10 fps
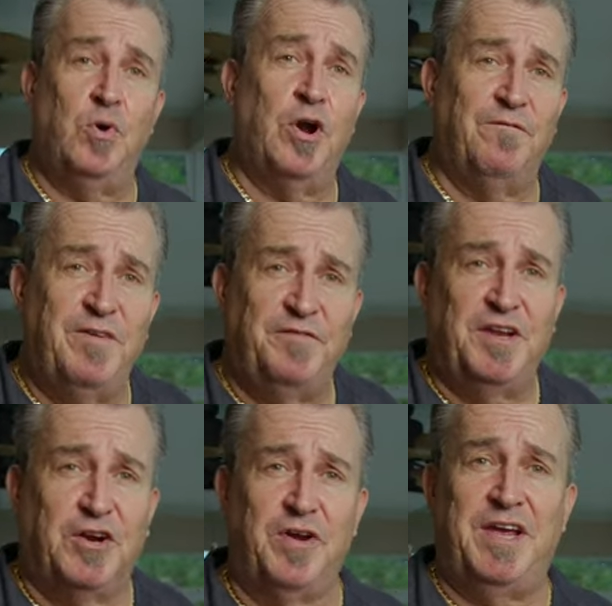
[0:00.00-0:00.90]
two hundred
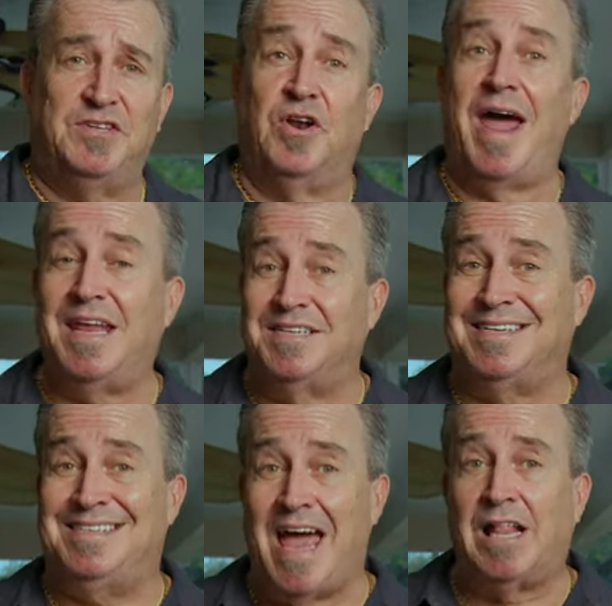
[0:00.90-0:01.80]
fifty degrees, so that
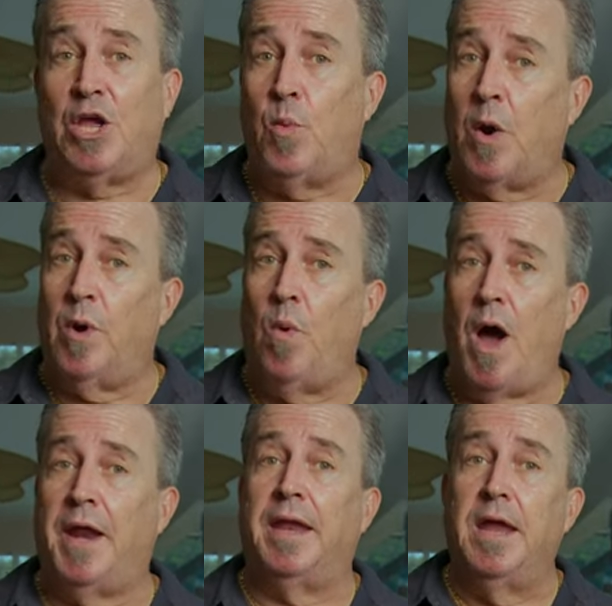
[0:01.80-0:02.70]
is exactly where we
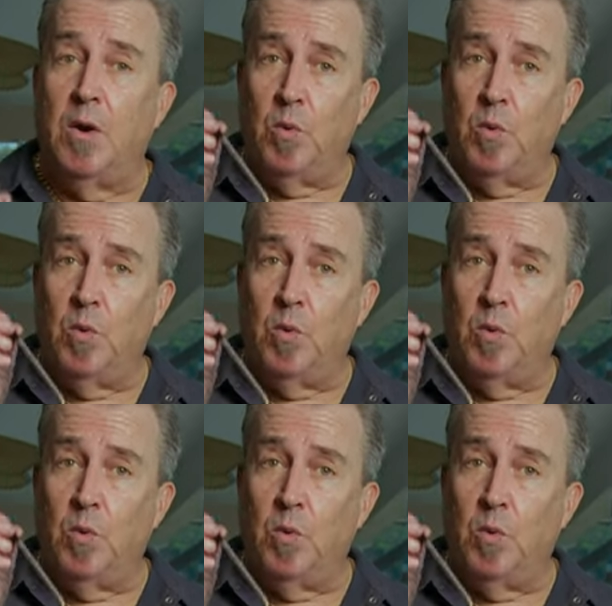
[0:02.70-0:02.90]
want it.